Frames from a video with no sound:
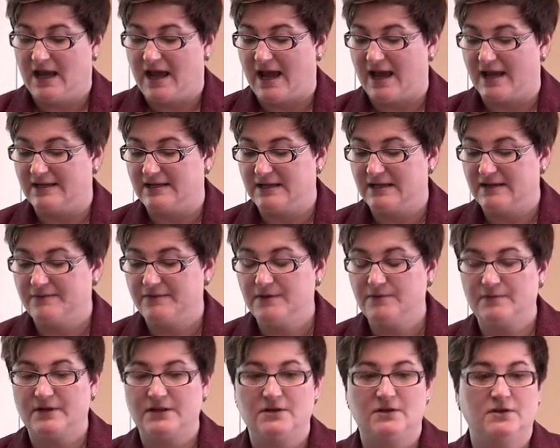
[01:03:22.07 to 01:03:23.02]
And
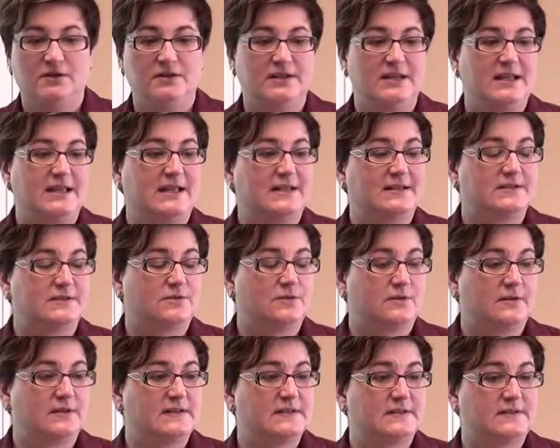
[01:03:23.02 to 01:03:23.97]
even when you're looking at
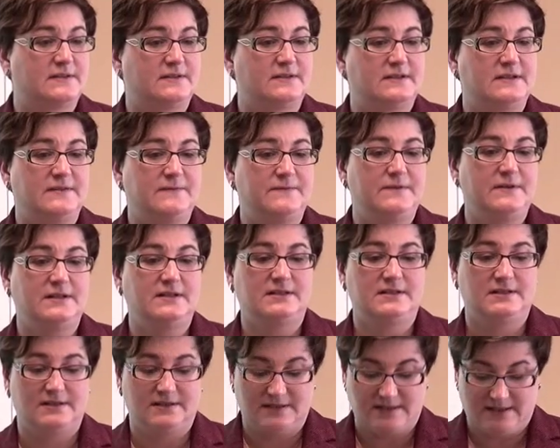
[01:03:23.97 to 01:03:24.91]
stories,
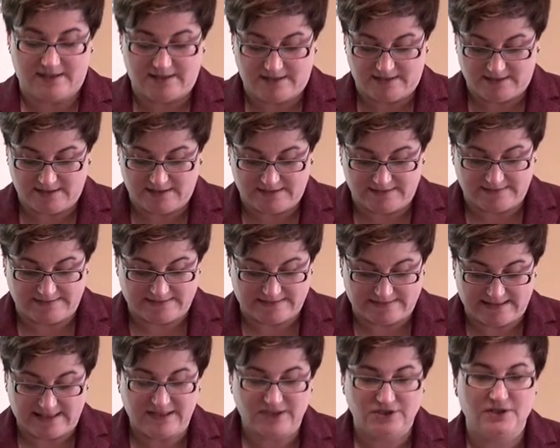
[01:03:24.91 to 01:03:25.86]
different uh,
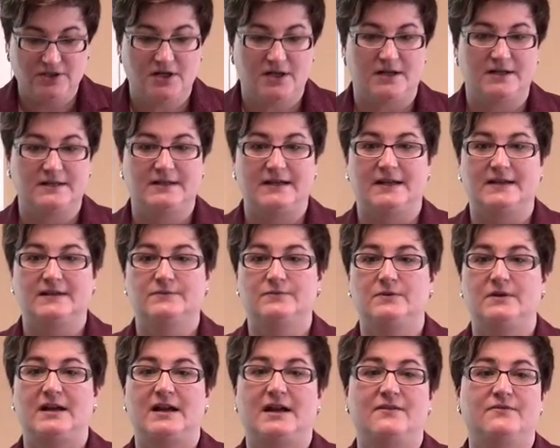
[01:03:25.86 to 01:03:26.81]
elicitation contexts
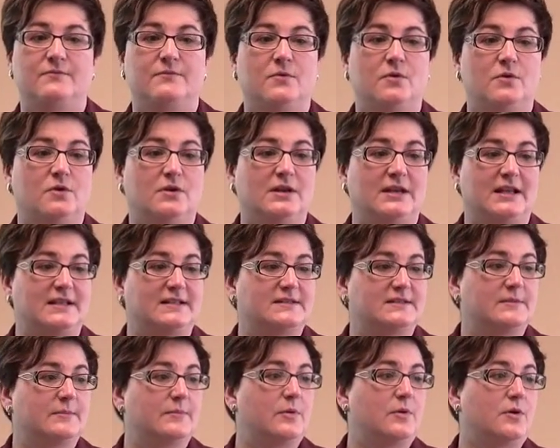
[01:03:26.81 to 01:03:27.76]
will have more or
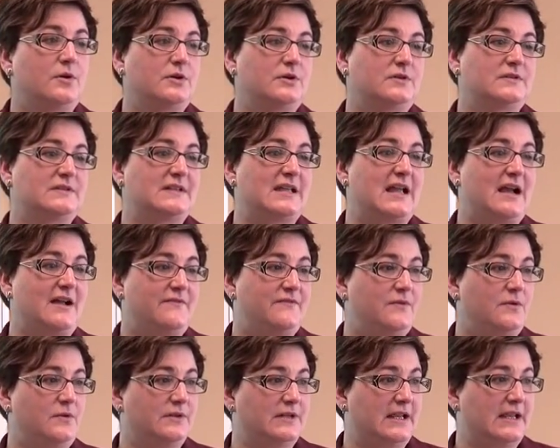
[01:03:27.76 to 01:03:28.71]
less support or
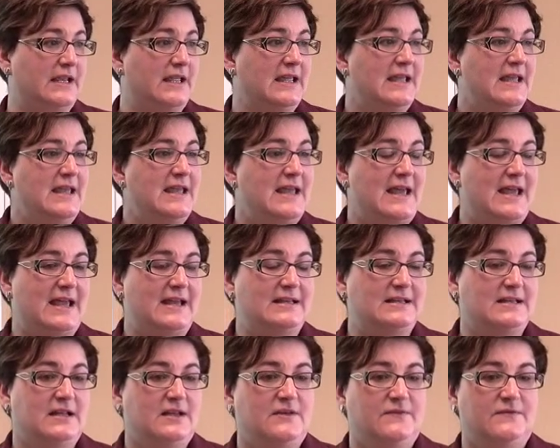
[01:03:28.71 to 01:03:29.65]
scaffolding.
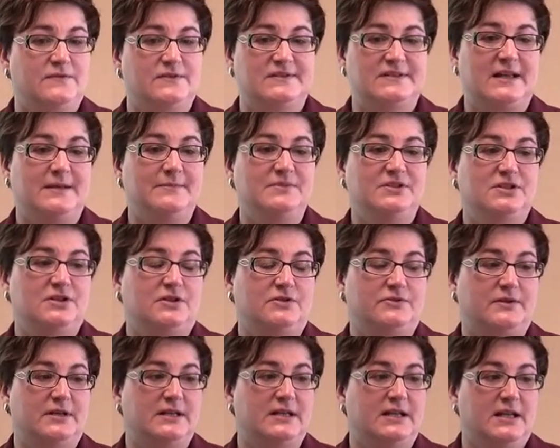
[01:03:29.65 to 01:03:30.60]
And for some
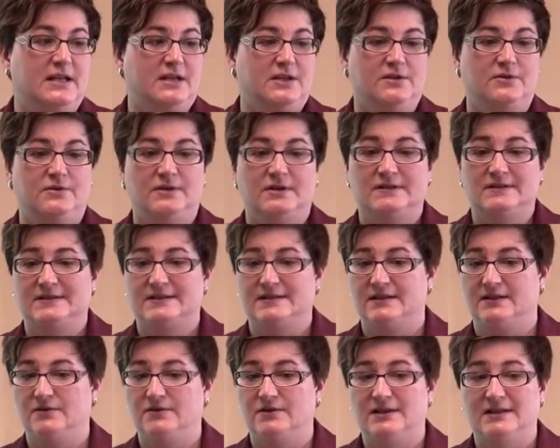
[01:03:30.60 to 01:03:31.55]
children, you could
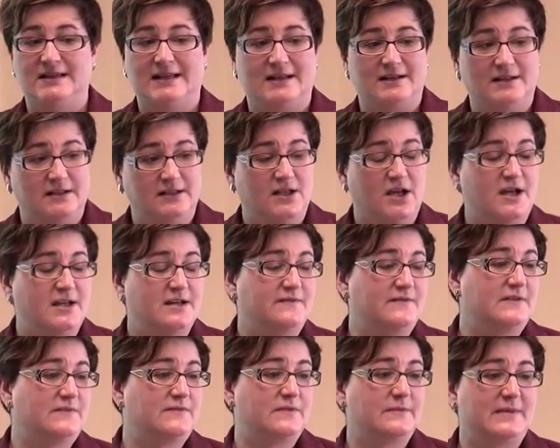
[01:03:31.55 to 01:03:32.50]
you could get a lot
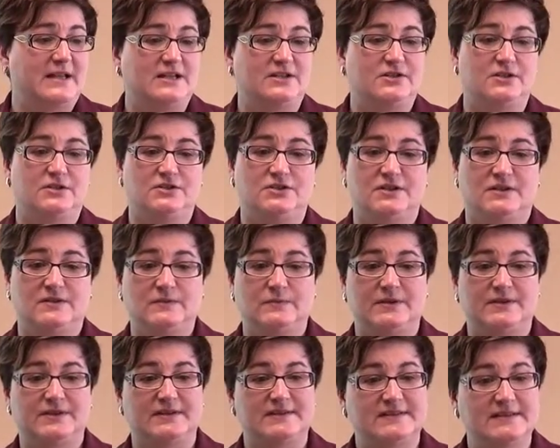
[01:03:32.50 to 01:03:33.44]
of information just
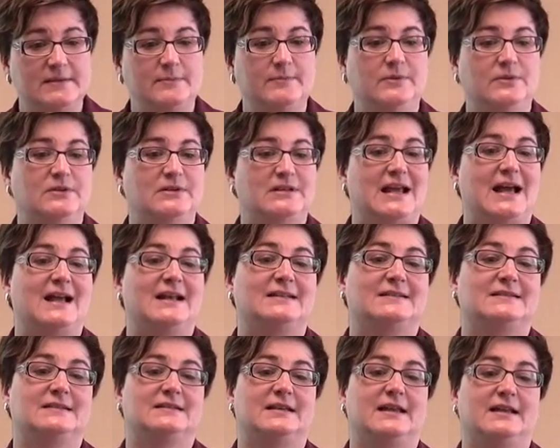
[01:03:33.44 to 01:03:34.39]
with a simpler
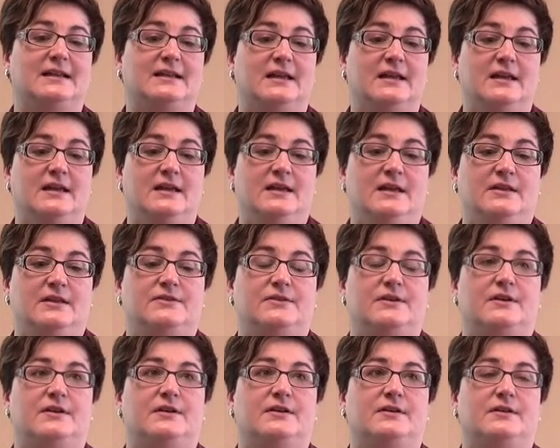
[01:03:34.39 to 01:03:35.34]
task like
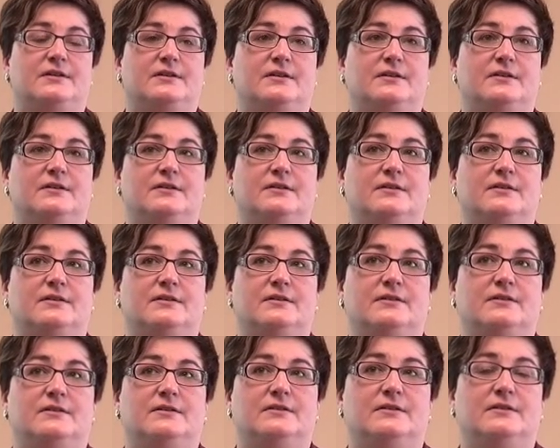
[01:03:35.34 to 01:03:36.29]
the.
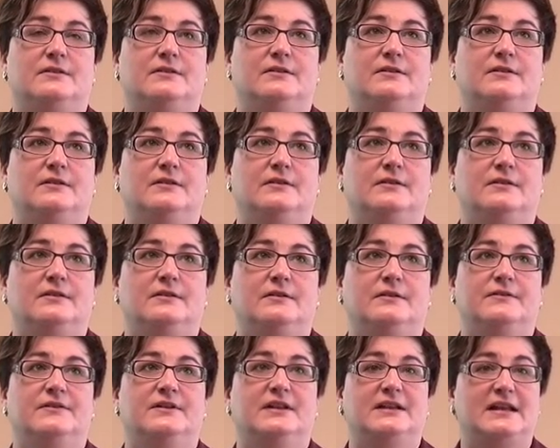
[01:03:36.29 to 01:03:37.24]

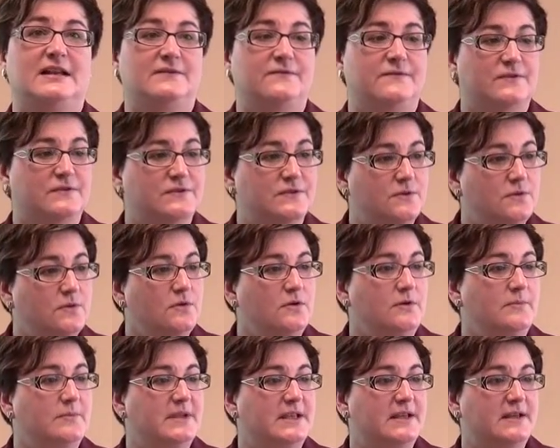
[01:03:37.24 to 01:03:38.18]
the late for
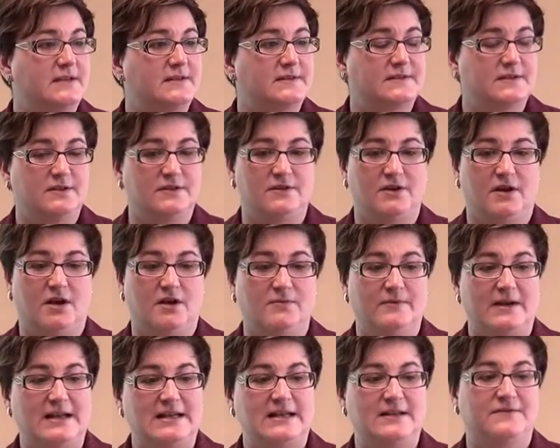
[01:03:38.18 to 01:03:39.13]
school, because
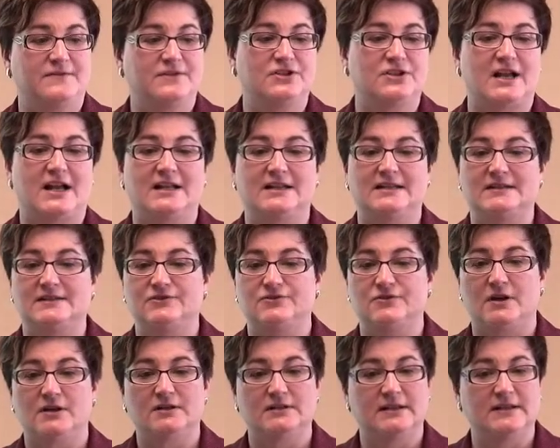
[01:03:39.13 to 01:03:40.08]
already if a child is
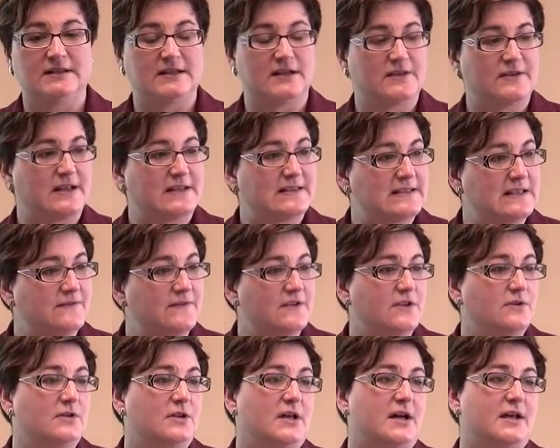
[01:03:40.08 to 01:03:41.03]
struggling there, that's
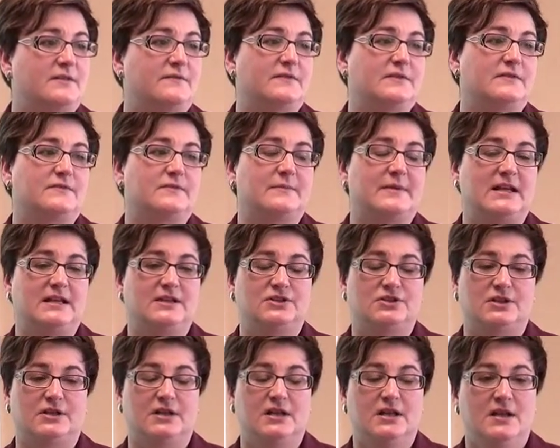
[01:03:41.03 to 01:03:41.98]
giving you a lot of
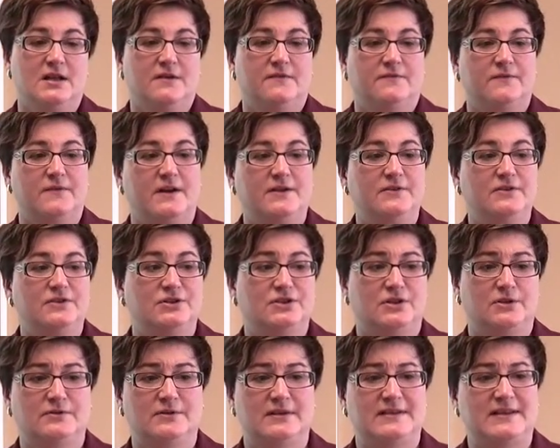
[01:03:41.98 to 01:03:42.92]
information. For other
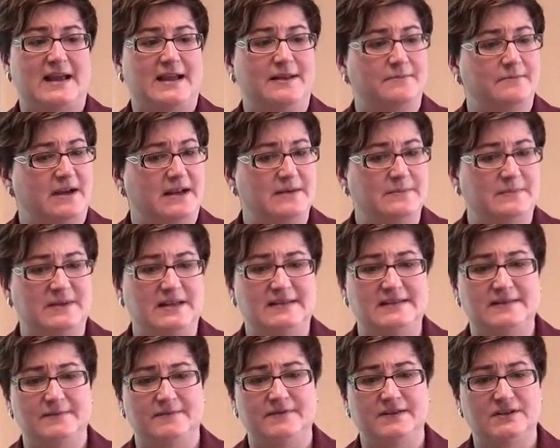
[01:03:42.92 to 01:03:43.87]
children, that might be
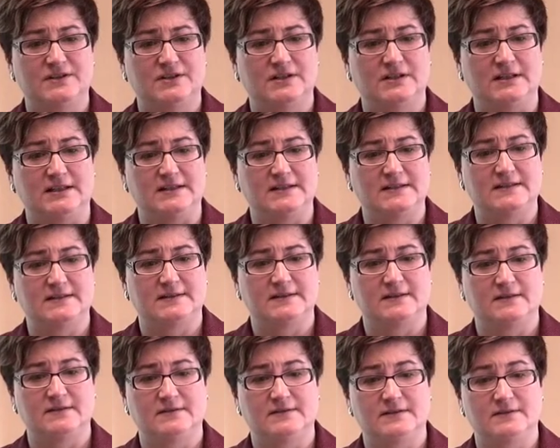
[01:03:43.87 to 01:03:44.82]
sufficiently
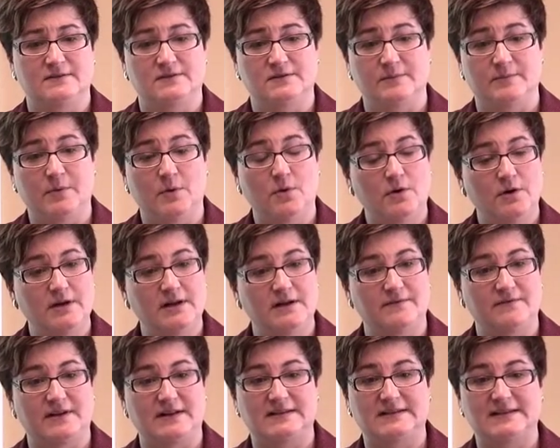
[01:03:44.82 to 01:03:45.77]

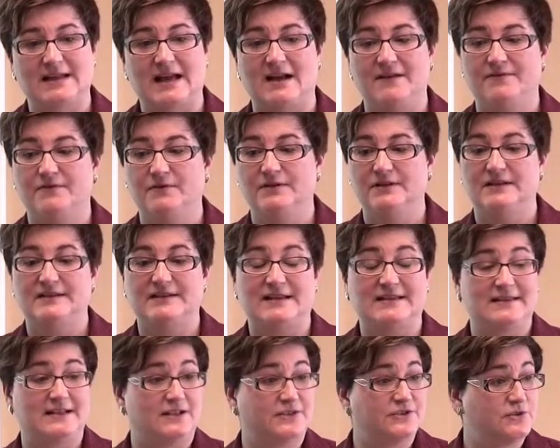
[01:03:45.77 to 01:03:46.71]
supportive and scaffolded
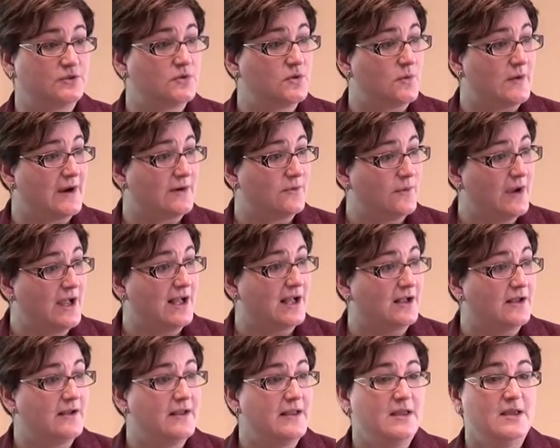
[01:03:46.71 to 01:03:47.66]
that they'll do quite
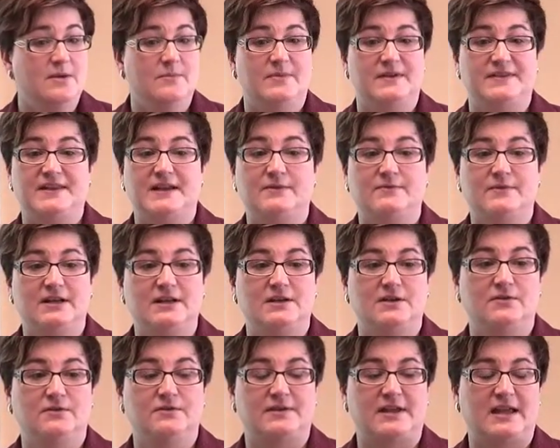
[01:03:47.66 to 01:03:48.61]
well, but then when
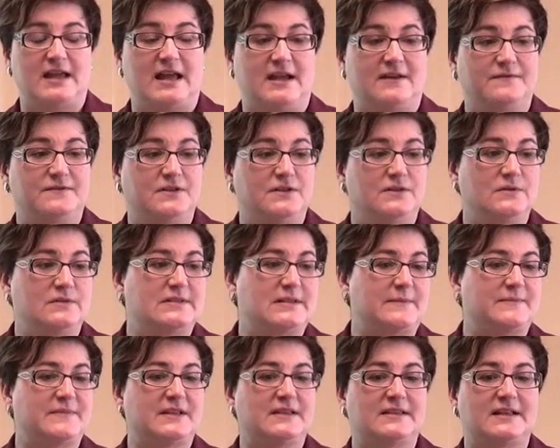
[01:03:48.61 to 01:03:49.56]
you they have to do
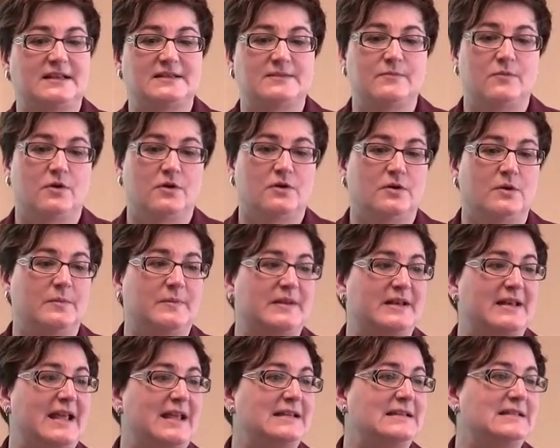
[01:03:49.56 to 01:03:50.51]
something that's more
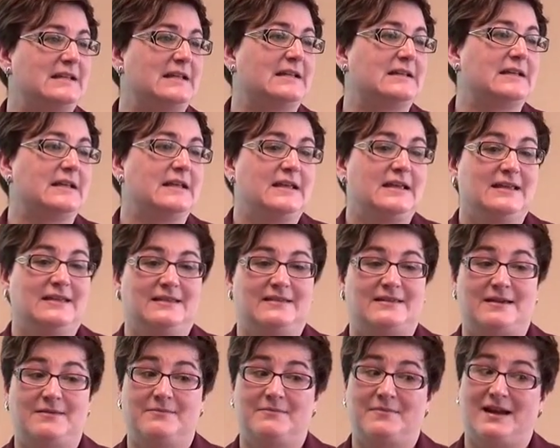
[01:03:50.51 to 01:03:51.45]
open-ended
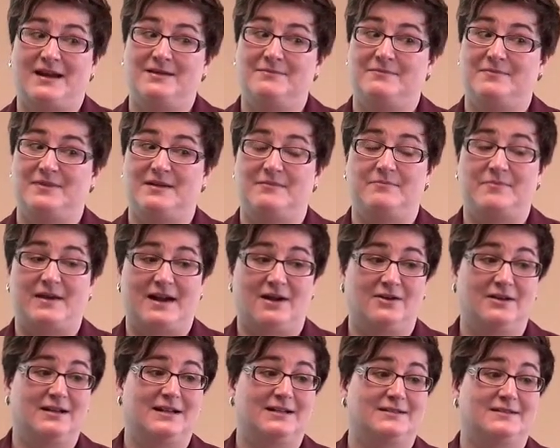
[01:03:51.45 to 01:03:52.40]
that might be
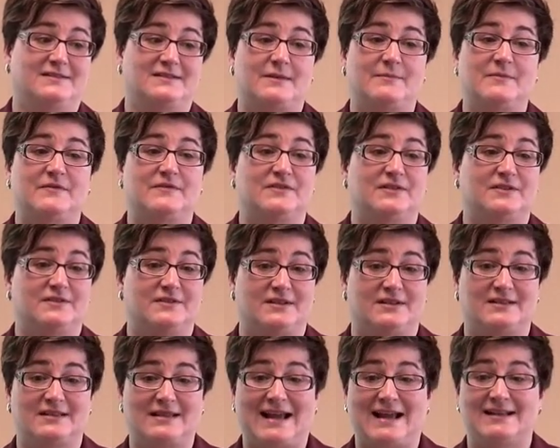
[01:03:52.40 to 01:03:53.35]
parallel to some of the,
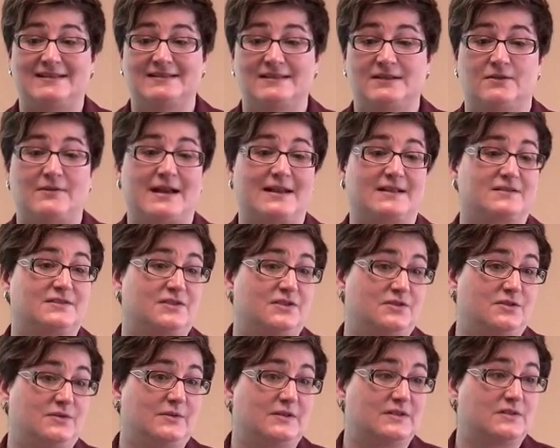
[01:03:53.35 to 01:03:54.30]
the tasks they're asked
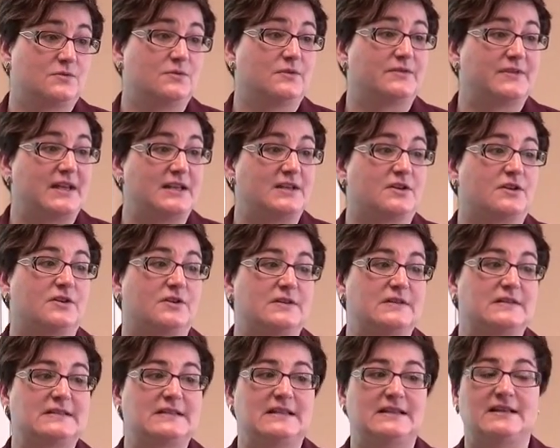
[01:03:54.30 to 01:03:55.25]
to do in school, then you're going
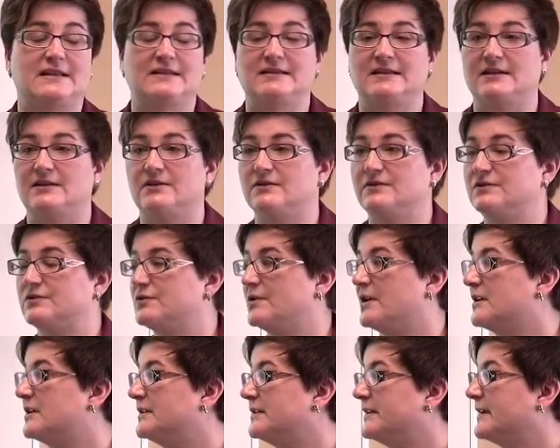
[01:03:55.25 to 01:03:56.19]
to see that they're
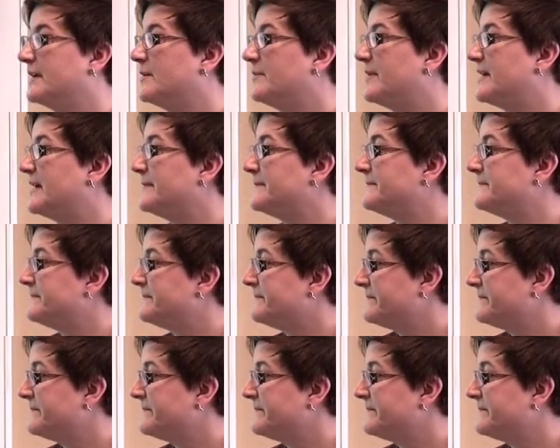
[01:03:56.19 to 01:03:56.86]
struggling a bit.